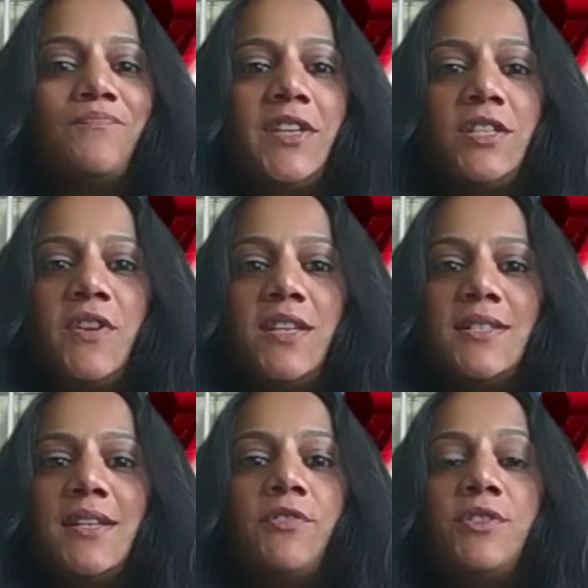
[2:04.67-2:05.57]
Let's face
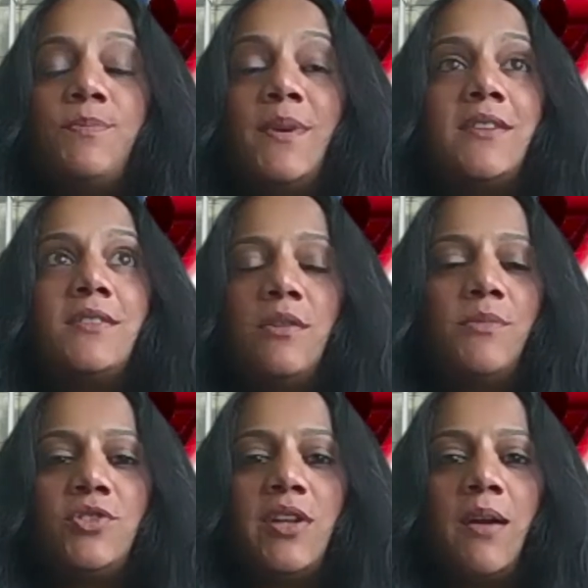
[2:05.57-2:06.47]
it, after spending so
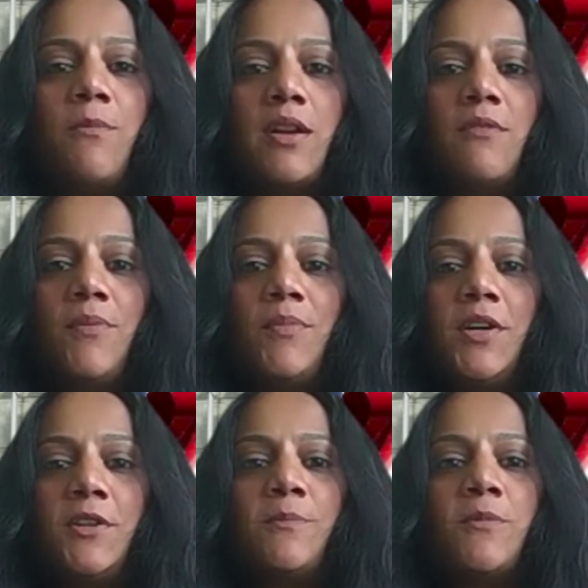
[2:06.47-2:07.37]
much time working from
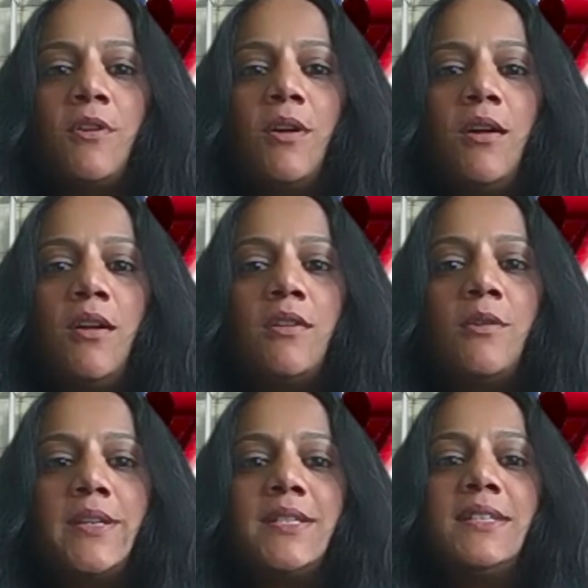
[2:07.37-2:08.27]
home, we're all
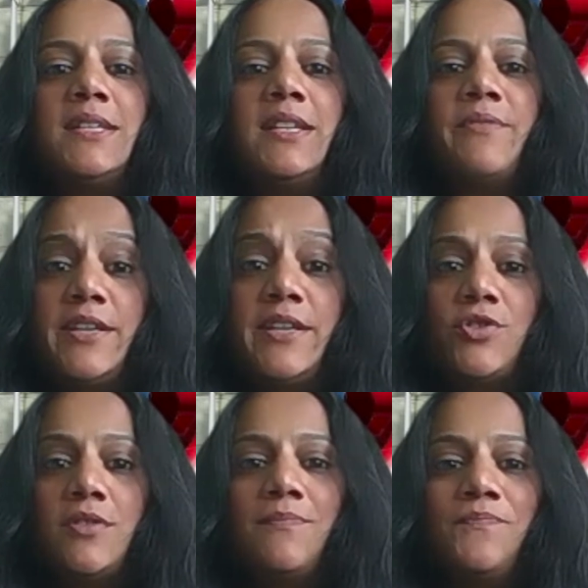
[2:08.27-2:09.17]
going to need a
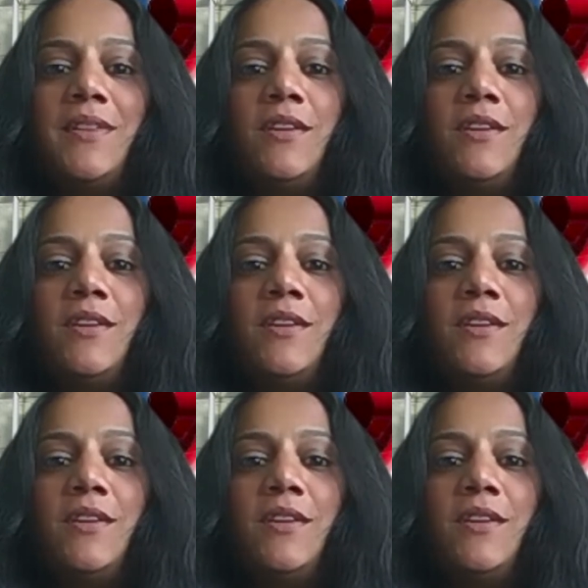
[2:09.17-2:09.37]
vacation.